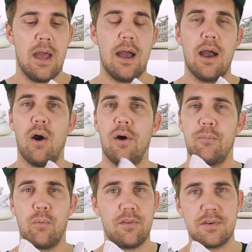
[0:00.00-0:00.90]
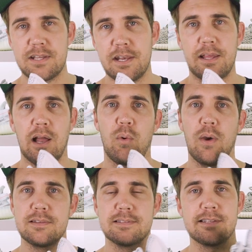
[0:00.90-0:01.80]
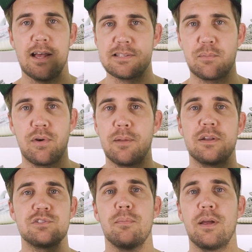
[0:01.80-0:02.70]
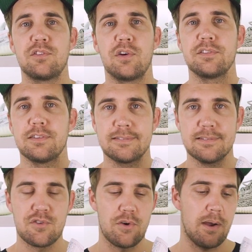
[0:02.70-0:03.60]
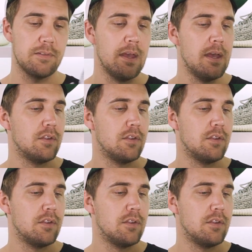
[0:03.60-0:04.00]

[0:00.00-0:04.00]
uh, on whether it's any colorway, the sizing pretty much remains consistent throughout.